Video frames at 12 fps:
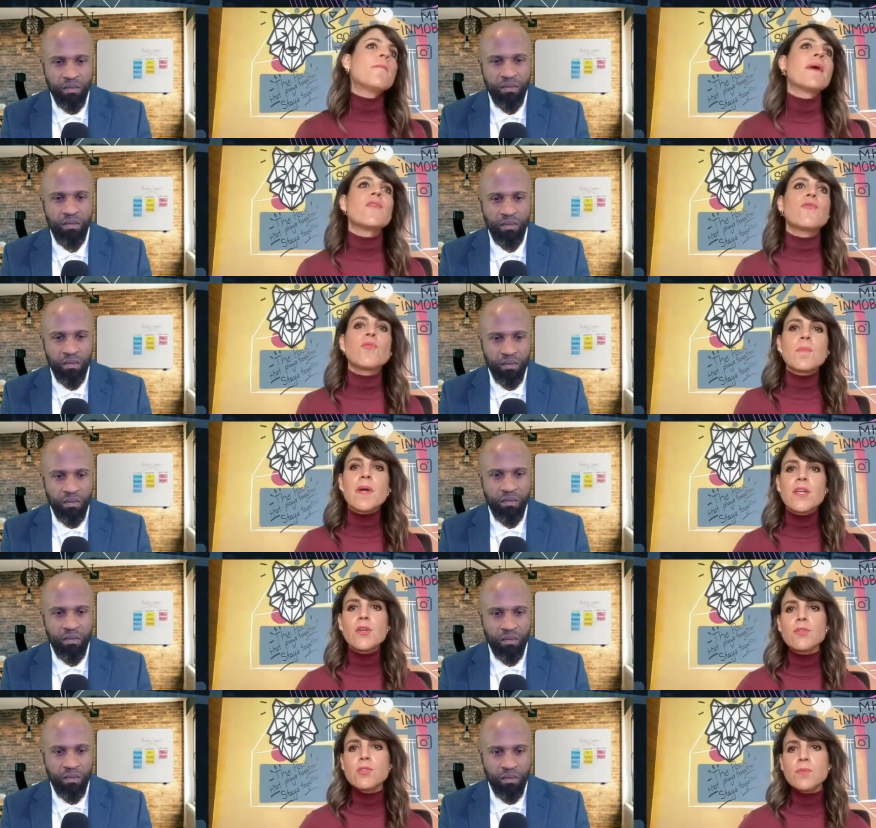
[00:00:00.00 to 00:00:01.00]
Speaker 1: But for my
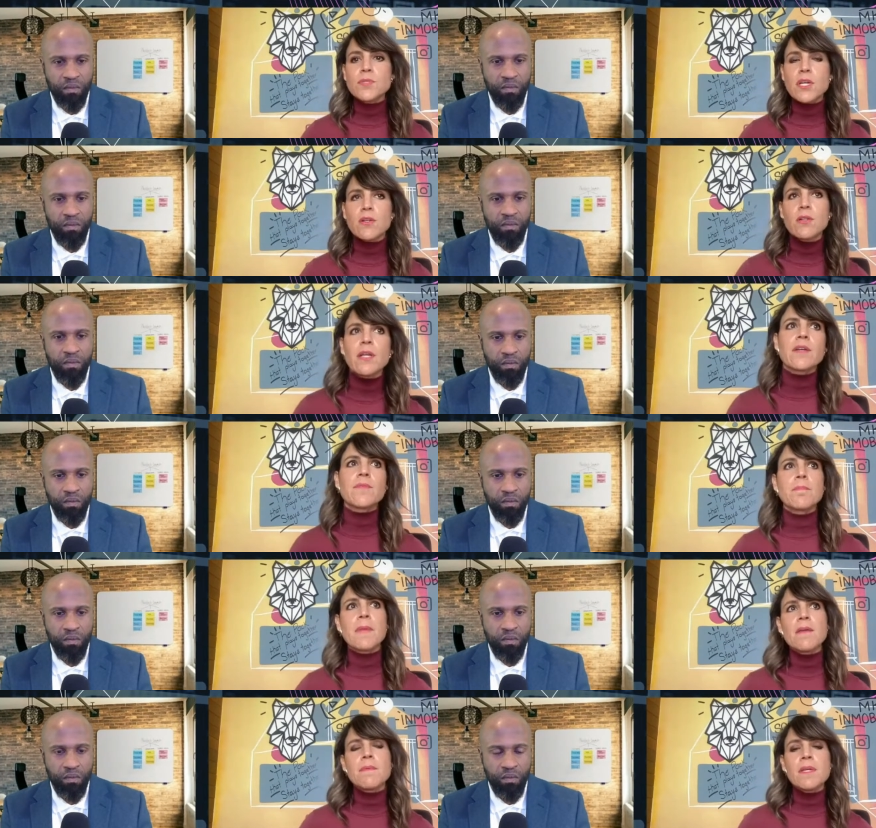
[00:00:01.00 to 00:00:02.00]
YouTube channel, like
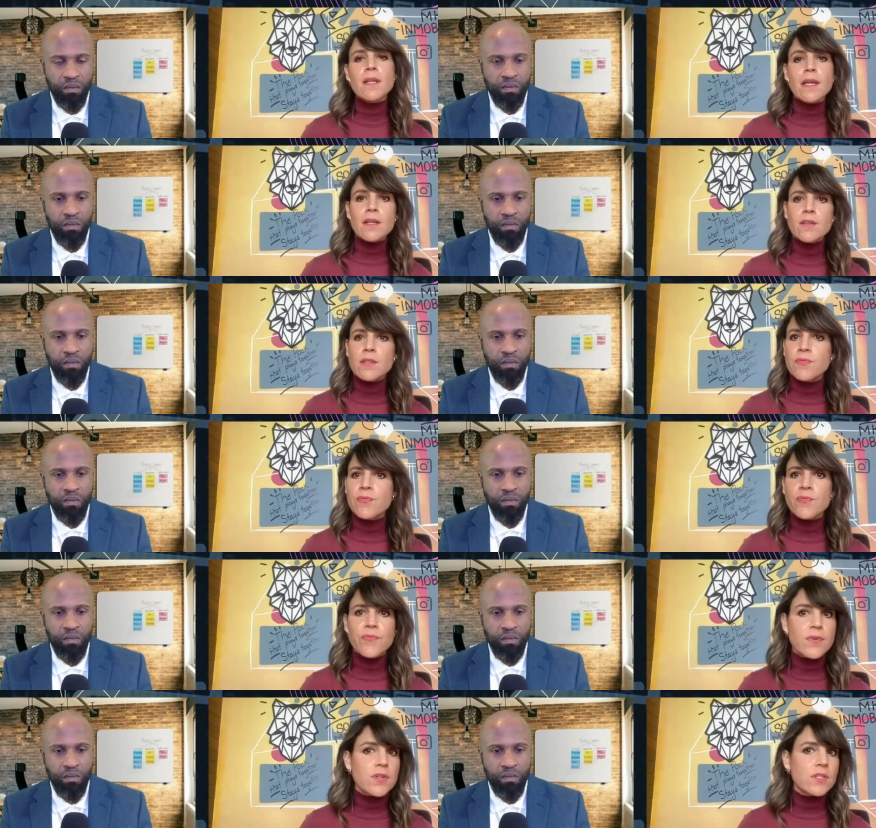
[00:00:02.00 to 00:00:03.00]
maybe like the
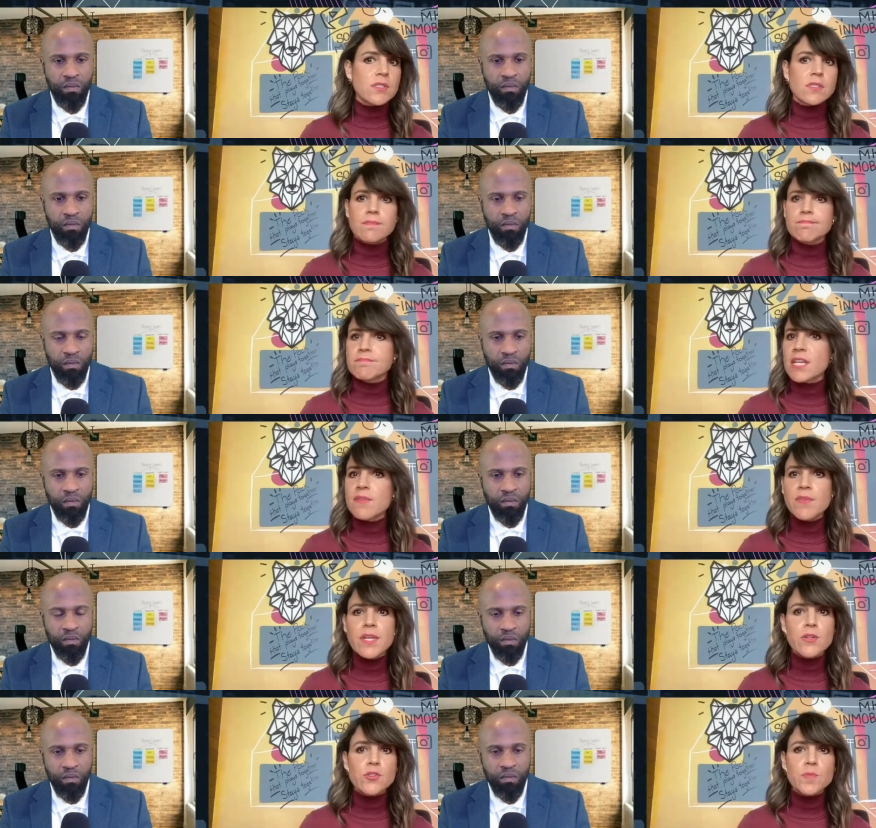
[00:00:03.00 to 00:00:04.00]
first ten
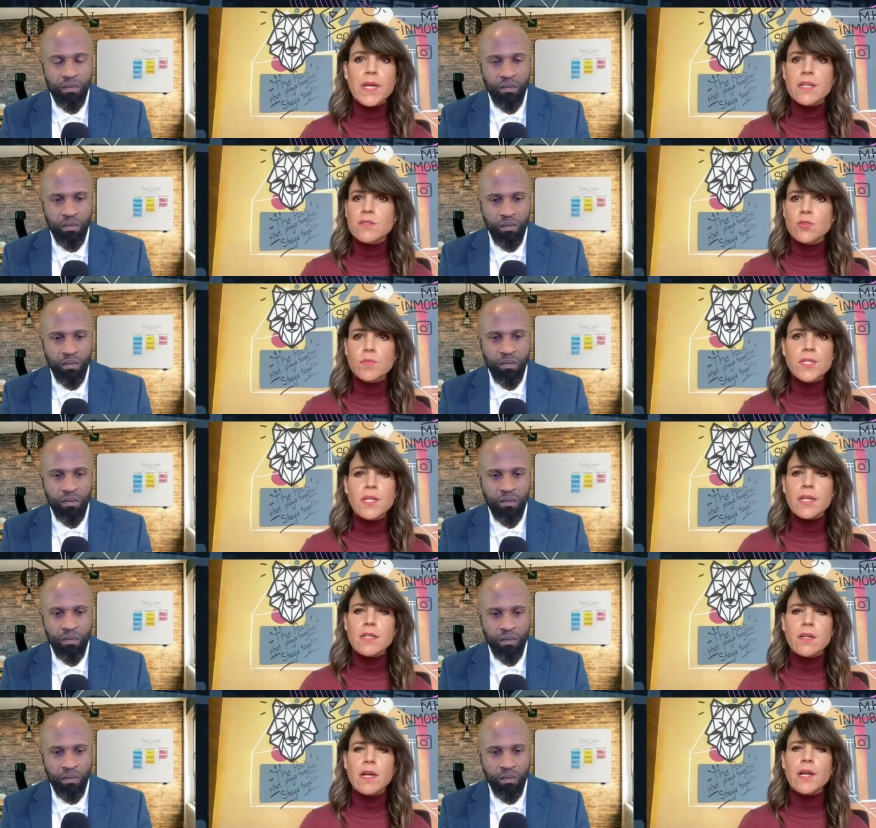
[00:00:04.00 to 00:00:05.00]
videos, Mike told me
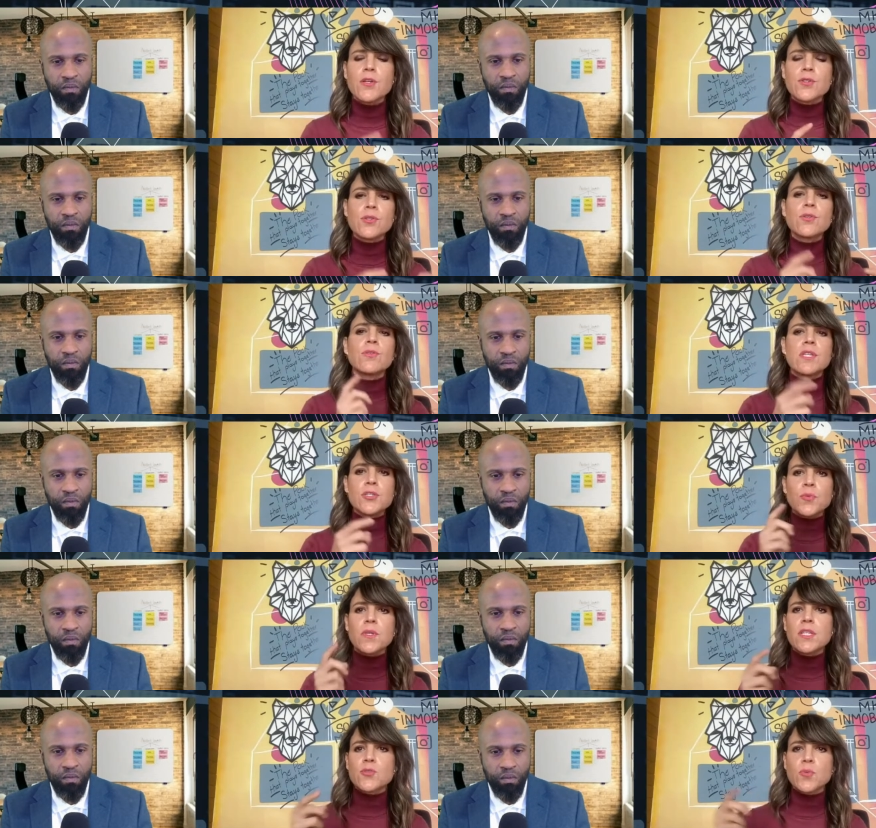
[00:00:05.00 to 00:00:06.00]
like, I oh, should do this
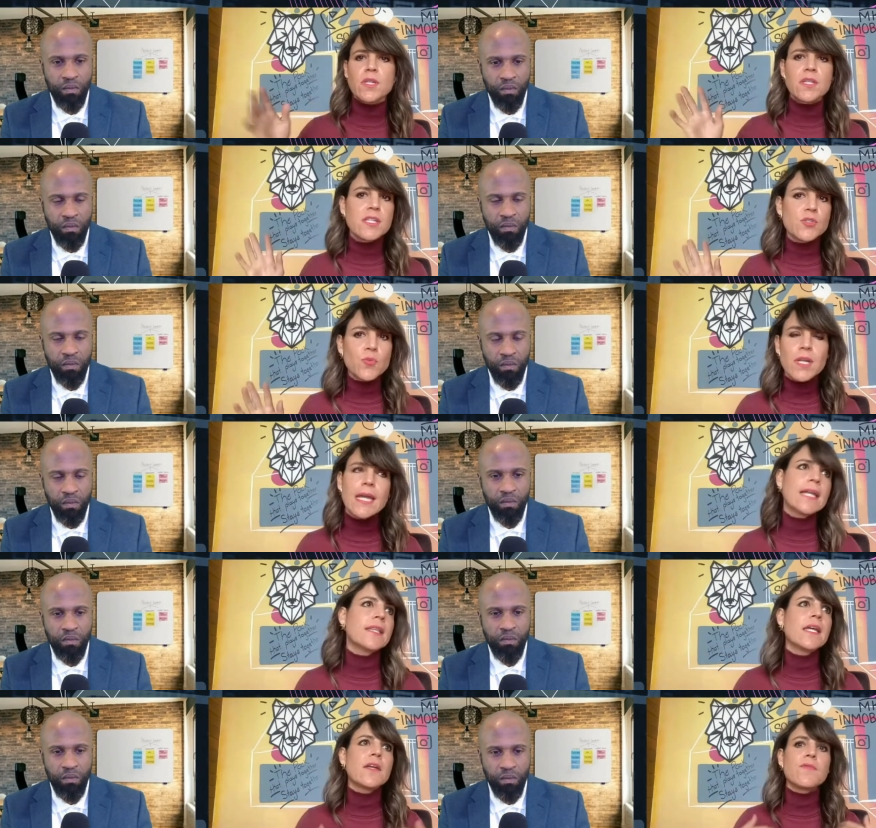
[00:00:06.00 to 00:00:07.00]
one, this one, and this one.
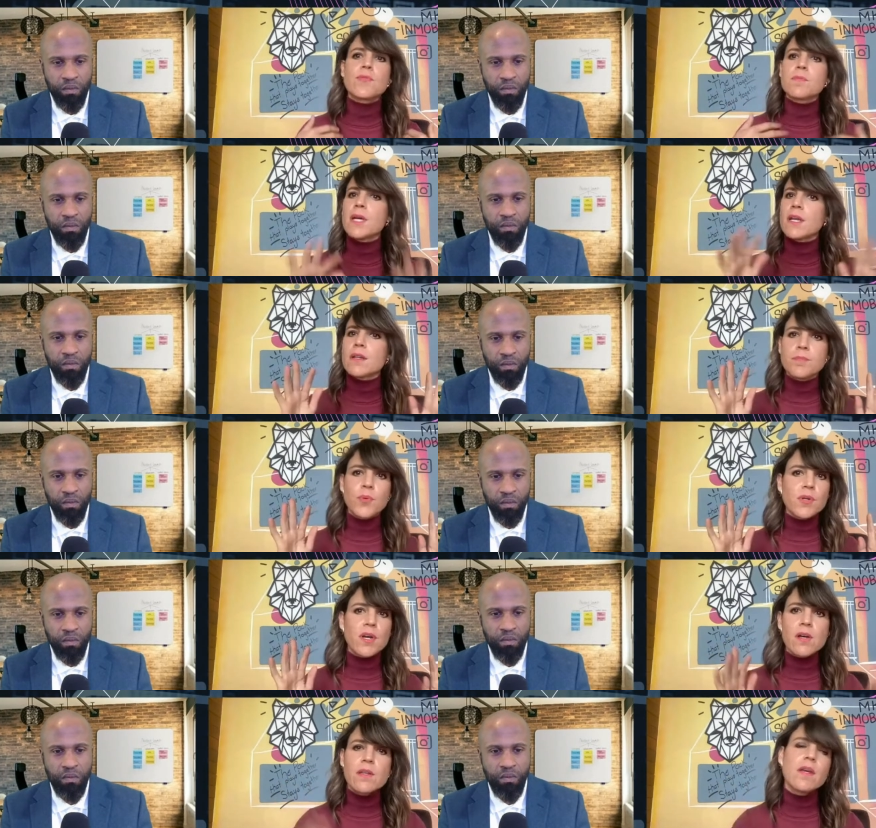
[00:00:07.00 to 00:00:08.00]
And then from that
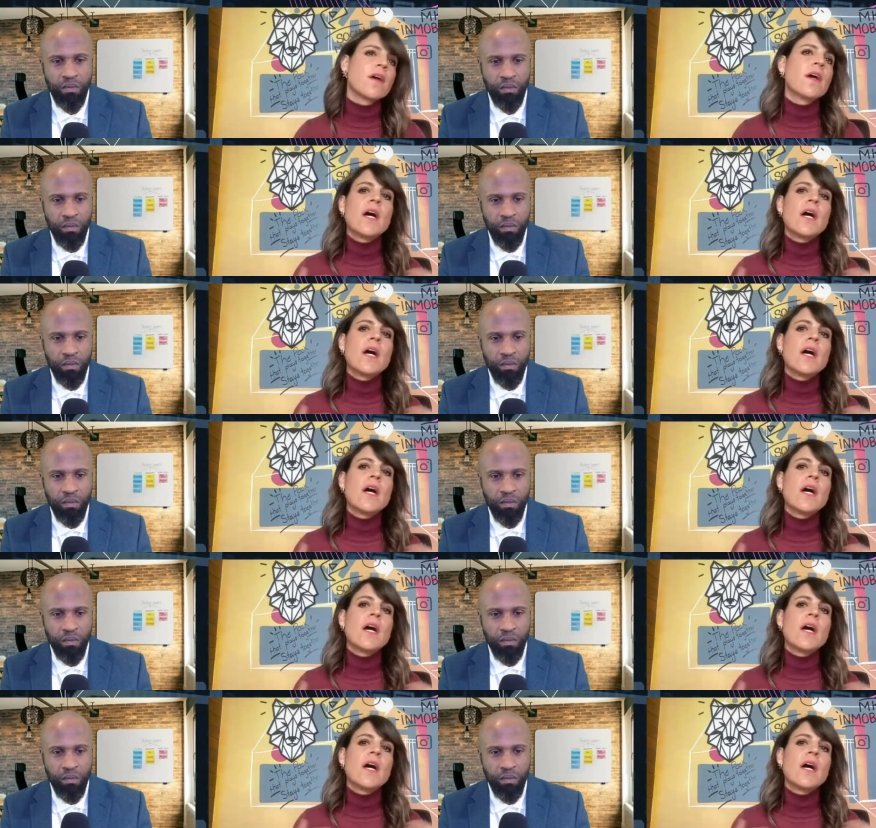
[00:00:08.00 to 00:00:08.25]
point on,